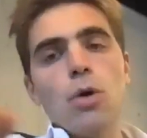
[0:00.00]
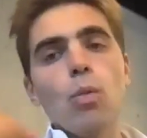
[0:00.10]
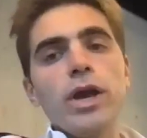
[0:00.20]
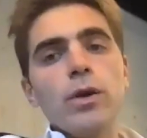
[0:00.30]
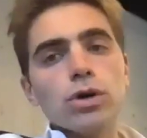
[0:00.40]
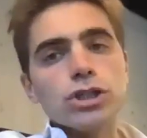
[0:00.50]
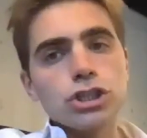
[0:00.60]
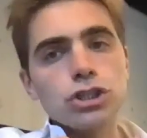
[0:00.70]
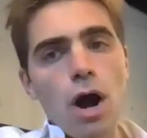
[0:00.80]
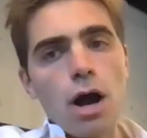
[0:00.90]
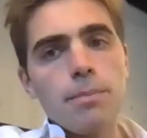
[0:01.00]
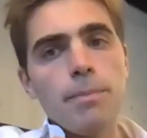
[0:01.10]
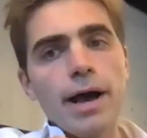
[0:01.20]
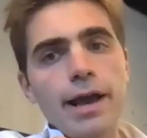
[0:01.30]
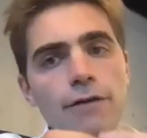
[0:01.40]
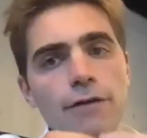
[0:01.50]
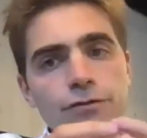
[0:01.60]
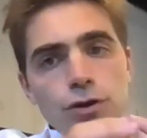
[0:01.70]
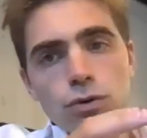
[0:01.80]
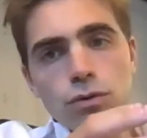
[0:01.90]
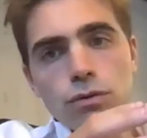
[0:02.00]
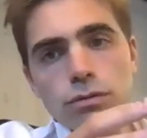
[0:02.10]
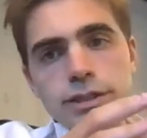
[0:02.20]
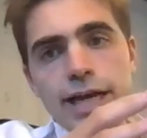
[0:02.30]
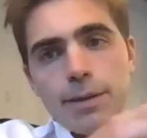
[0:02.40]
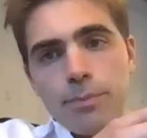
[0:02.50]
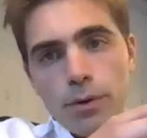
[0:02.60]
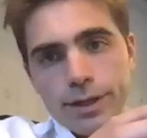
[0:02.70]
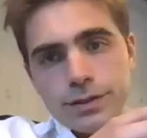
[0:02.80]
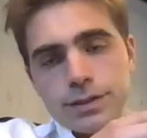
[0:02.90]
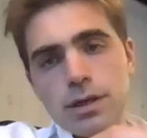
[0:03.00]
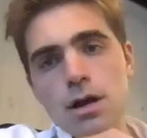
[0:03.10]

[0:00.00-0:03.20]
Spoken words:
we were struck by a few data points.